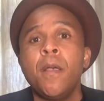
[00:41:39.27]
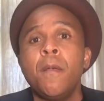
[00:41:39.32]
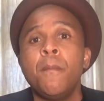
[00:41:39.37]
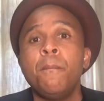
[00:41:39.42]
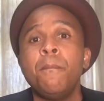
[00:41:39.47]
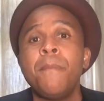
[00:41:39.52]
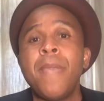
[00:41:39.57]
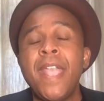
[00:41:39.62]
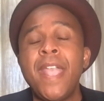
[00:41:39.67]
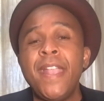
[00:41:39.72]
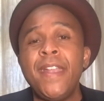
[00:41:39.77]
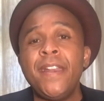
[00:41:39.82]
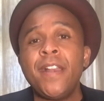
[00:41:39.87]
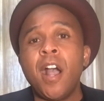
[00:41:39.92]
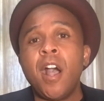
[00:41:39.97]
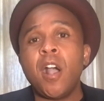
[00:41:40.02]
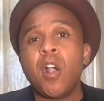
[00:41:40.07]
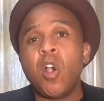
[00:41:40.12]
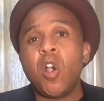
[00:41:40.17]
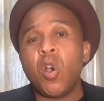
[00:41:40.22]
made
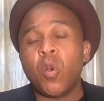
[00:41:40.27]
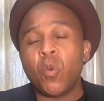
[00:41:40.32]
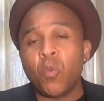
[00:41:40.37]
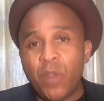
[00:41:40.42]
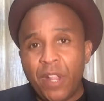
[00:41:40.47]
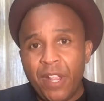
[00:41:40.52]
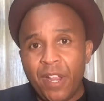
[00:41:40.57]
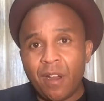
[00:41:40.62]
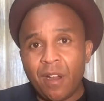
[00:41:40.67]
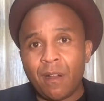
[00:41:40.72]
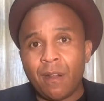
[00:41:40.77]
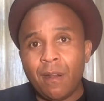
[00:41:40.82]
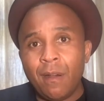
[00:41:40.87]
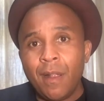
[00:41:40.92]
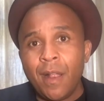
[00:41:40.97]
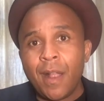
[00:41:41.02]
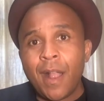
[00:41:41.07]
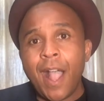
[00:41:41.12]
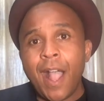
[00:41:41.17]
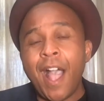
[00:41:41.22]
a career
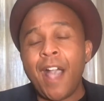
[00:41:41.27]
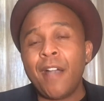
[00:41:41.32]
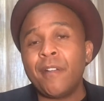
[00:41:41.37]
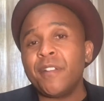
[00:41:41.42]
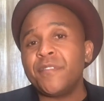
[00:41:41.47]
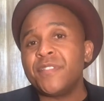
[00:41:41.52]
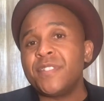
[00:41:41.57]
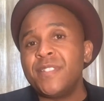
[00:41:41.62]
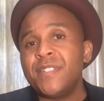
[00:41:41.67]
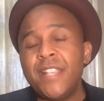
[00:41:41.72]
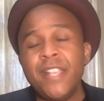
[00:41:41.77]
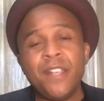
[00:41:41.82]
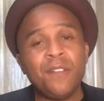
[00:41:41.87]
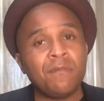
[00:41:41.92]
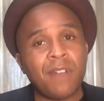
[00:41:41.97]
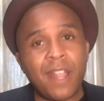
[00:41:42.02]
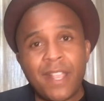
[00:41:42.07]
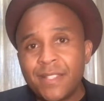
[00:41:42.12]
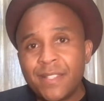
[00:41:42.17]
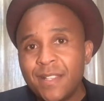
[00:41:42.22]
out of seeing
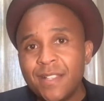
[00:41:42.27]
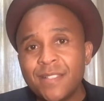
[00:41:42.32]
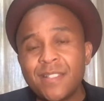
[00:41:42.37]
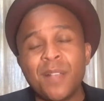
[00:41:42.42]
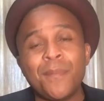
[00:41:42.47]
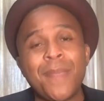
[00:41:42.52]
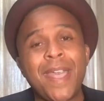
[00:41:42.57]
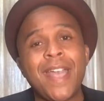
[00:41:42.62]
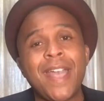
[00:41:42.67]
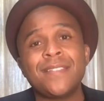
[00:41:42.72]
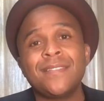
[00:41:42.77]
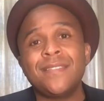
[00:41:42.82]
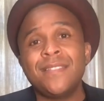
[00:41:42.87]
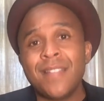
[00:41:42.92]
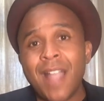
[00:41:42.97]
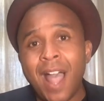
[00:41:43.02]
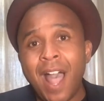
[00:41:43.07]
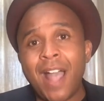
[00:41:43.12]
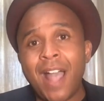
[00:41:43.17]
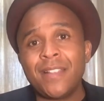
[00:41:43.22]
racism as
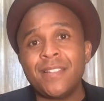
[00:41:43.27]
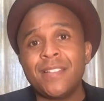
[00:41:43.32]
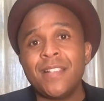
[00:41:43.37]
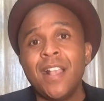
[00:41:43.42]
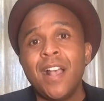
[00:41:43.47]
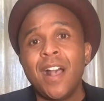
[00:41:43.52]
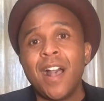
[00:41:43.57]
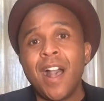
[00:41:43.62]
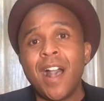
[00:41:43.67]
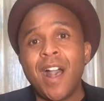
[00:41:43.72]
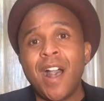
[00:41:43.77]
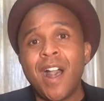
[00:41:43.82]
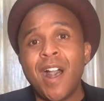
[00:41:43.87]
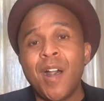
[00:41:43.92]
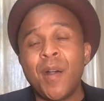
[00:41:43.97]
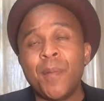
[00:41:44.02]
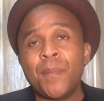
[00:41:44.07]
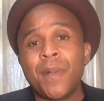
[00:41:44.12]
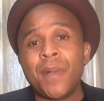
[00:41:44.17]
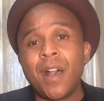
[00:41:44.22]
not
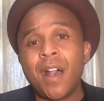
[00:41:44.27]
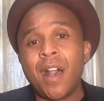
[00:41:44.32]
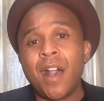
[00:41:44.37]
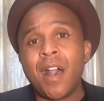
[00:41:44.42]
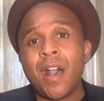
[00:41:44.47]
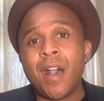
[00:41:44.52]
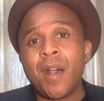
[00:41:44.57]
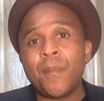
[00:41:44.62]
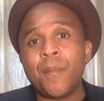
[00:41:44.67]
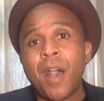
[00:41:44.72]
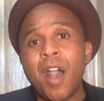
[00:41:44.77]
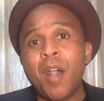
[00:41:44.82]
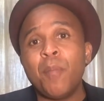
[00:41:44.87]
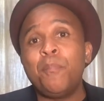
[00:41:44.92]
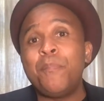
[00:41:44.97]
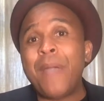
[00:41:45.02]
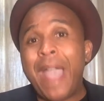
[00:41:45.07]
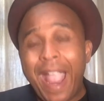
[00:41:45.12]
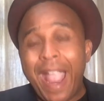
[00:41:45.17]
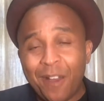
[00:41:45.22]
um, um, a
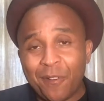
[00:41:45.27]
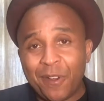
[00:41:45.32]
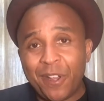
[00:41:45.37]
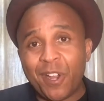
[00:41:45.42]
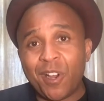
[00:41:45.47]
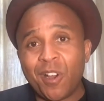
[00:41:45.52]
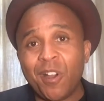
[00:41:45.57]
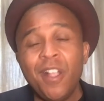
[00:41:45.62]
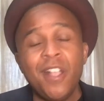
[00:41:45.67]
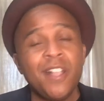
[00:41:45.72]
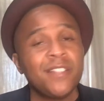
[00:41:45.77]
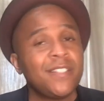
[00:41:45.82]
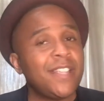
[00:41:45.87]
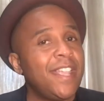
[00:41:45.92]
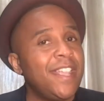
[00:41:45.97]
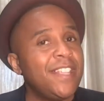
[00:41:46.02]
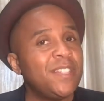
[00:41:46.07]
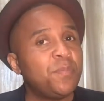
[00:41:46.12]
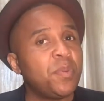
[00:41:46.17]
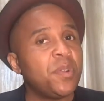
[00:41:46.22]
barrier to
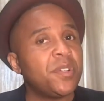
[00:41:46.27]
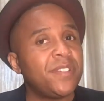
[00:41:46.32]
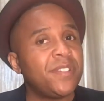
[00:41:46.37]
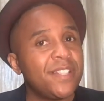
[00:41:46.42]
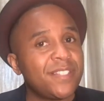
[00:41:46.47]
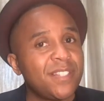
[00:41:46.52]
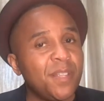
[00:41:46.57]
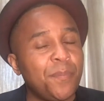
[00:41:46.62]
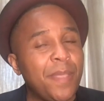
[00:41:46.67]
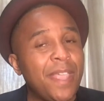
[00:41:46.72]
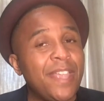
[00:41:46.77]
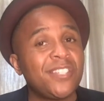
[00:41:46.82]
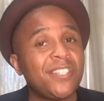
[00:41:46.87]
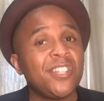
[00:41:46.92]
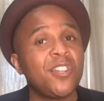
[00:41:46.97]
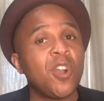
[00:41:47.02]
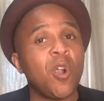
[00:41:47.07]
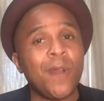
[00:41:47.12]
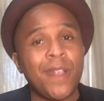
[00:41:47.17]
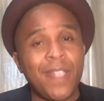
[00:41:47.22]
his
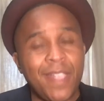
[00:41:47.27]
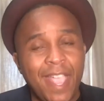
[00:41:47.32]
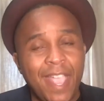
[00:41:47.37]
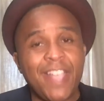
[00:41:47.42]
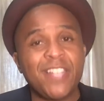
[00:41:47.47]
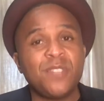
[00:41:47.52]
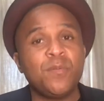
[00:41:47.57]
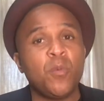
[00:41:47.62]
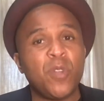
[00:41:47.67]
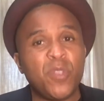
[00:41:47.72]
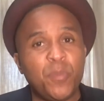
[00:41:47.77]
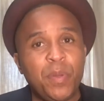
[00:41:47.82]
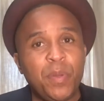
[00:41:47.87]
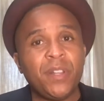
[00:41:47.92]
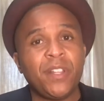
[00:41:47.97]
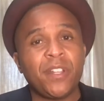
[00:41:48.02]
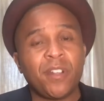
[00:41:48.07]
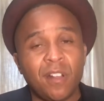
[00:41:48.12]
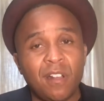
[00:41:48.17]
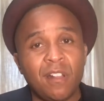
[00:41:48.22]
participation or engagement with
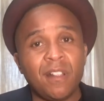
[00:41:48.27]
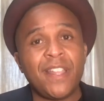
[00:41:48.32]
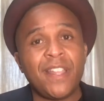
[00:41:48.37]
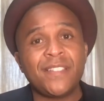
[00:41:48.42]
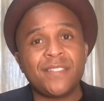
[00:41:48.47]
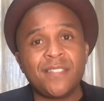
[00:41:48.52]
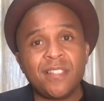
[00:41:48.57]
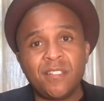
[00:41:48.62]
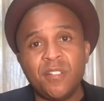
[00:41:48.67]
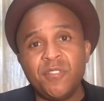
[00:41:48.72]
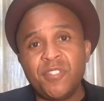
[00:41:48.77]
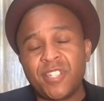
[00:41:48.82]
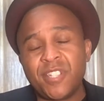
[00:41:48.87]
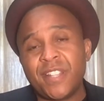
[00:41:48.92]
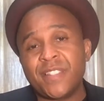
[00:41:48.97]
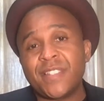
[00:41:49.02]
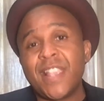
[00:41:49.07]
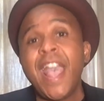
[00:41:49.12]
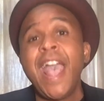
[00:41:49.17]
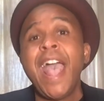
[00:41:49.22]
political
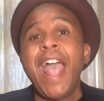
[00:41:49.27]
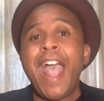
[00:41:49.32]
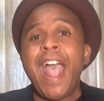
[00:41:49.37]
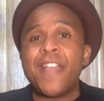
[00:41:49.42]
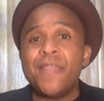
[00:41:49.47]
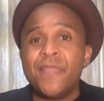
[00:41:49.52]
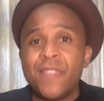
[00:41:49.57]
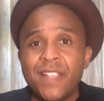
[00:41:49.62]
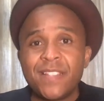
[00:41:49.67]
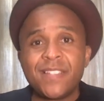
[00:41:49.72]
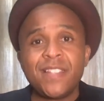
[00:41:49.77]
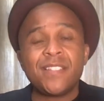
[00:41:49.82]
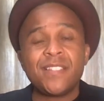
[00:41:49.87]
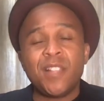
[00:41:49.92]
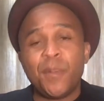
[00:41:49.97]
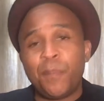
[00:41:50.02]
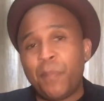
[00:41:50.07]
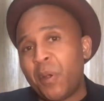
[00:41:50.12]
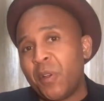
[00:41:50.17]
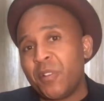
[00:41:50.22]
institutions. And this is
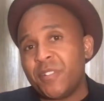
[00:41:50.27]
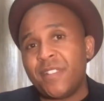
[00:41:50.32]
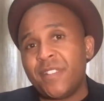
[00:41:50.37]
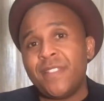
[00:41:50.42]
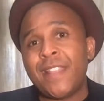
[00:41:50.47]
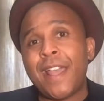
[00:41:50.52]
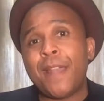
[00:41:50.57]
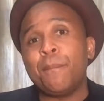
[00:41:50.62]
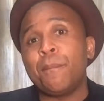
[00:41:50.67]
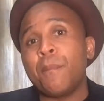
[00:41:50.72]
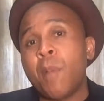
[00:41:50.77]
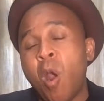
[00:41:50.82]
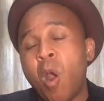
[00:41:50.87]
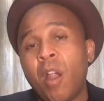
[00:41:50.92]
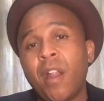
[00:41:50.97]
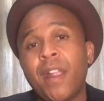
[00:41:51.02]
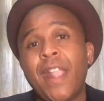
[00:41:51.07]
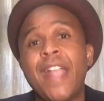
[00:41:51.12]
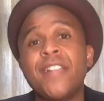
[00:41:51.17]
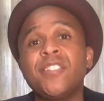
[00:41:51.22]
the person that
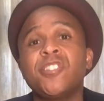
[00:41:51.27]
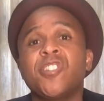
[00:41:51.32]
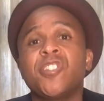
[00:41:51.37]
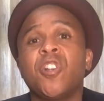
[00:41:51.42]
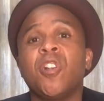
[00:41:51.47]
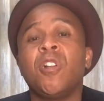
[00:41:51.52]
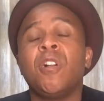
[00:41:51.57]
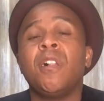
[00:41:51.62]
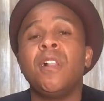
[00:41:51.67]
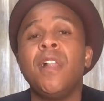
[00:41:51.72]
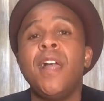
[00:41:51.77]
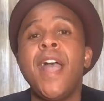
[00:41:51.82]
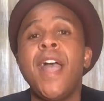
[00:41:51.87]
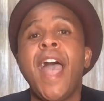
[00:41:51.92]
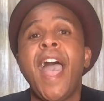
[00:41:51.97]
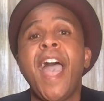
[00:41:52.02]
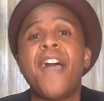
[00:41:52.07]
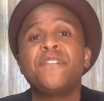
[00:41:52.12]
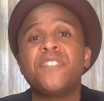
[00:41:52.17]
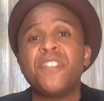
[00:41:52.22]
Mark and Sheryl
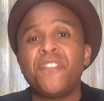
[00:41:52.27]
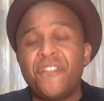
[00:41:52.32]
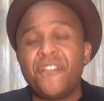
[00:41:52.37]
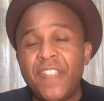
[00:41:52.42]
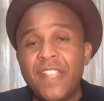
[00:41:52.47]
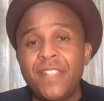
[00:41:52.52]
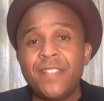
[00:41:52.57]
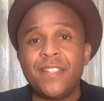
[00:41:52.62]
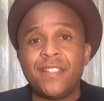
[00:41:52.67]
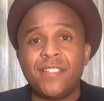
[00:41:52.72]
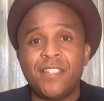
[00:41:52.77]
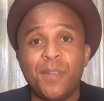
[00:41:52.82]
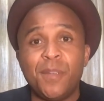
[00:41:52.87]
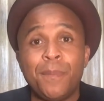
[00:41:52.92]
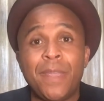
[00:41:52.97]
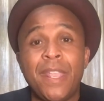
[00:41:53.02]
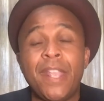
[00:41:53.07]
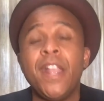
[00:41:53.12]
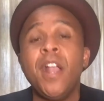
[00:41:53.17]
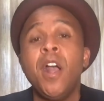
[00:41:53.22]
have defended to
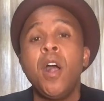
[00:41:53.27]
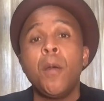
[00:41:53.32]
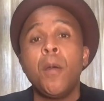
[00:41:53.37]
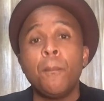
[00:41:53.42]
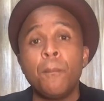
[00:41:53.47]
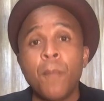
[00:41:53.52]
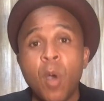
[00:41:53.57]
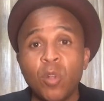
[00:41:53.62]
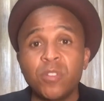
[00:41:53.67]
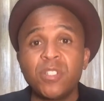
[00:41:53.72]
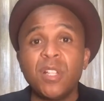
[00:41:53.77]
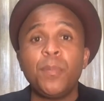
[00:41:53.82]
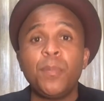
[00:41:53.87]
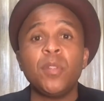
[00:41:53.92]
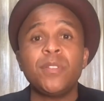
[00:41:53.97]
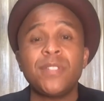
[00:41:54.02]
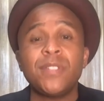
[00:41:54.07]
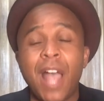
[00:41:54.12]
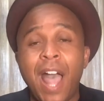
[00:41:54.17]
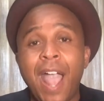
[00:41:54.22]
me
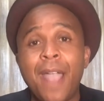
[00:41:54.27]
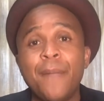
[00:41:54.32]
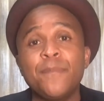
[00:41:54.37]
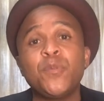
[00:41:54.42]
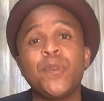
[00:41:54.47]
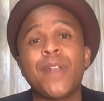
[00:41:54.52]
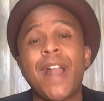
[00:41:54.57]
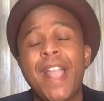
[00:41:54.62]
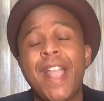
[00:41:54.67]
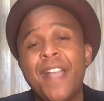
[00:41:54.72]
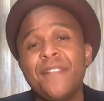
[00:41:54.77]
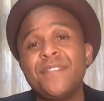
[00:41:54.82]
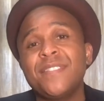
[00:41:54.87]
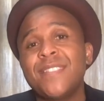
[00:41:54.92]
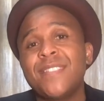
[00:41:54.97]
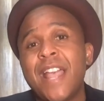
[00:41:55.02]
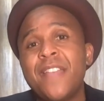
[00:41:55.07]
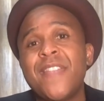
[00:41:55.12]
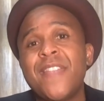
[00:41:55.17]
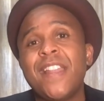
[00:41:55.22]
multiple times when I have
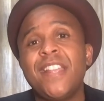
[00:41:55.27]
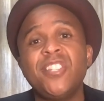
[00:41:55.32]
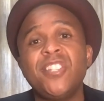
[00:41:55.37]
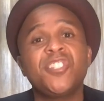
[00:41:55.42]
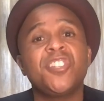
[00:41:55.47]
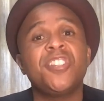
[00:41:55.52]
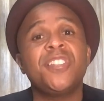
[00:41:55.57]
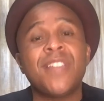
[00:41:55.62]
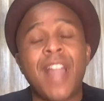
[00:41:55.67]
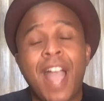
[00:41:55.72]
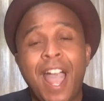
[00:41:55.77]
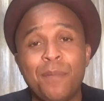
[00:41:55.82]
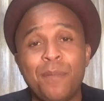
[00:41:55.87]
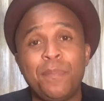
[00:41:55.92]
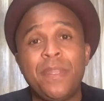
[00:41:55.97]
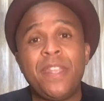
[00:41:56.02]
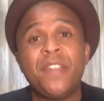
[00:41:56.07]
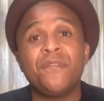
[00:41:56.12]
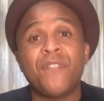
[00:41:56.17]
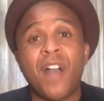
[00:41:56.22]
said that he should not
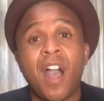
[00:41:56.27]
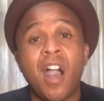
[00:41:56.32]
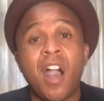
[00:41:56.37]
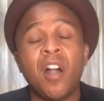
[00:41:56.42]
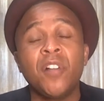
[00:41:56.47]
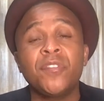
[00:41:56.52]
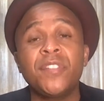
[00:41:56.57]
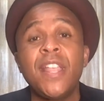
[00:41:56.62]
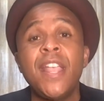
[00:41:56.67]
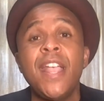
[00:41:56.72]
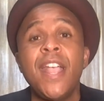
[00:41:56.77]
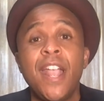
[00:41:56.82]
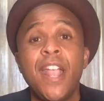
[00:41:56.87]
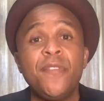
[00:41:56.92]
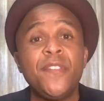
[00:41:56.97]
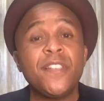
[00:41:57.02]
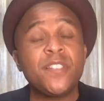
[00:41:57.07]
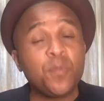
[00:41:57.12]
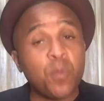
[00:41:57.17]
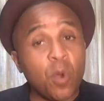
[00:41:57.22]
be involved
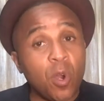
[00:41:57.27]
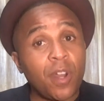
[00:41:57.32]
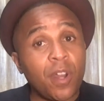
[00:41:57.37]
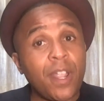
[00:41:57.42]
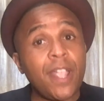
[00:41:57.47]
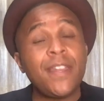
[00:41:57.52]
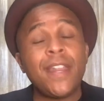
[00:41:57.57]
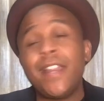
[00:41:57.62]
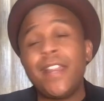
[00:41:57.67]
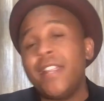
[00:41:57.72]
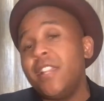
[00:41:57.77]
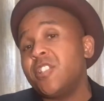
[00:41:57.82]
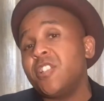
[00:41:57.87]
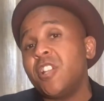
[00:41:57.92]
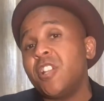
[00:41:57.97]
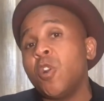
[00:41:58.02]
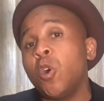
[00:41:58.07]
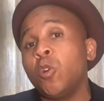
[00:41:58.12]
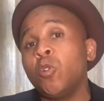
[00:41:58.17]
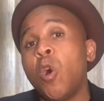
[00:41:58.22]
in this work and that he
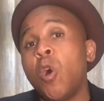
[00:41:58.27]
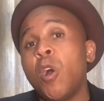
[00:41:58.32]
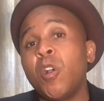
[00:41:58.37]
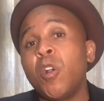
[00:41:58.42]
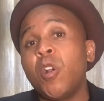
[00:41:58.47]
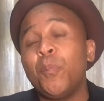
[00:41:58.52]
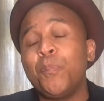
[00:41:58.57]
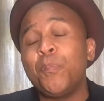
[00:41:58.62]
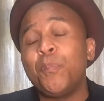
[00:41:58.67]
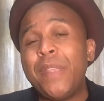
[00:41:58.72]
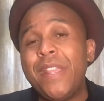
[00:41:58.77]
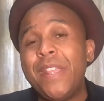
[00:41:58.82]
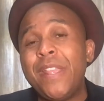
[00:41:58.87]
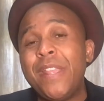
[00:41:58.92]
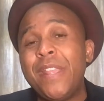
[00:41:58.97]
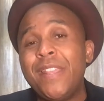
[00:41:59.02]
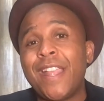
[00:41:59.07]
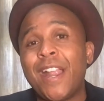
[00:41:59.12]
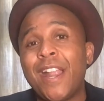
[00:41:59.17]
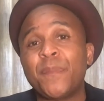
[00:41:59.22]
should no longer be
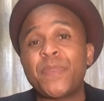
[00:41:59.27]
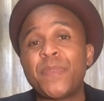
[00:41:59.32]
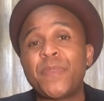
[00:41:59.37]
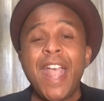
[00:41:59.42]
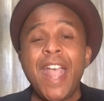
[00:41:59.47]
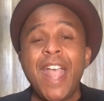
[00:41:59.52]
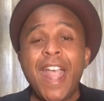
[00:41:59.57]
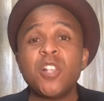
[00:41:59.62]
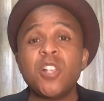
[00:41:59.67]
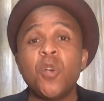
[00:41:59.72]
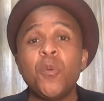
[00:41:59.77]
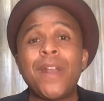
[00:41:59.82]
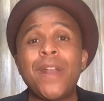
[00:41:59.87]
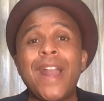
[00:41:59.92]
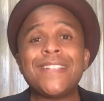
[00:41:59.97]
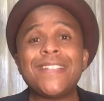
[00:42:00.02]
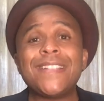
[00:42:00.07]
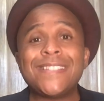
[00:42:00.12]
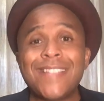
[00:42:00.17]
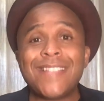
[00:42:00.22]
there. And so when I
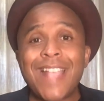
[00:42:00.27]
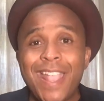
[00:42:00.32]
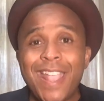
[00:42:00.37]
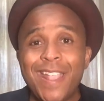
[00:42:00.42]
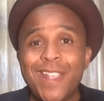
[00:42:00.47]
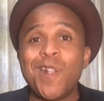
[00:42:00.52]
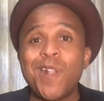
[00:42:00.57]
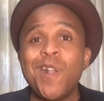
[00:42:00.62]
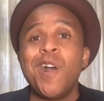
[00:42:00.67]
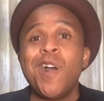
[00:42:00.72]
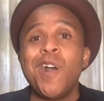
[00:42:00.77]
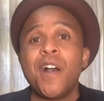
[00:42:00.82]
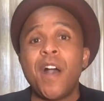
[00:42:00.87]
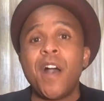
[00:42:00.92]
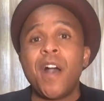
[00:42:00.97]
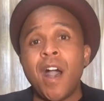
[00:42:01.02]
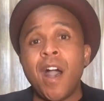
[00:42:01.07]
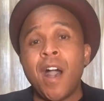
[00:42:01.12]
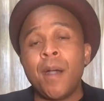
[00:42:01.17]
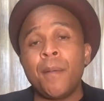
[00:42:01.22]
say
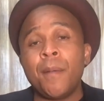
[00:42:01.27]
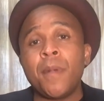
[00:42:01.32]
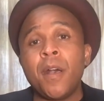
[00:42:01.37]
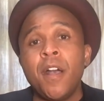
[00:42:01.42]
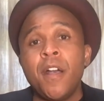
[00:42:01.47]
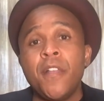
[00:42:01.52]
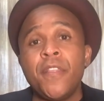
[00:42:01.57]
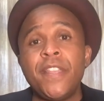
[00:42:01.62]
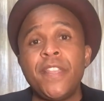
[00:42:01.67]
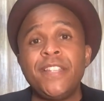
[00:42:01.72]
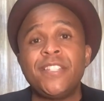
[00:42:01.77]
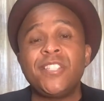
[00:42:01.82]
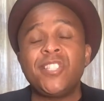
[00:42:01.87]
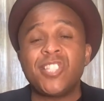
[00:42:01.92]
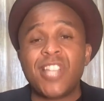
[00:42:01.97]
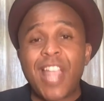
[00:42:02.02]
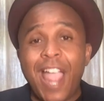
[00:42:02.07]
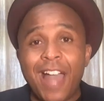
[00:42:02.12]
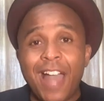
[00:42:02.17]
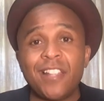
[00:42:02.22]
um, these
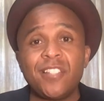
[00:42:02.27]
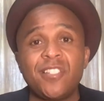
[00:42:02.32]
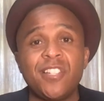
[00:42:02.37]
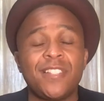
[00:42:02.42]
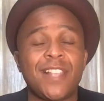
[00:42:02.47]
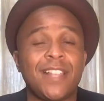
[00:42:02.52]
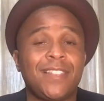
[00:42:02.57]
challenges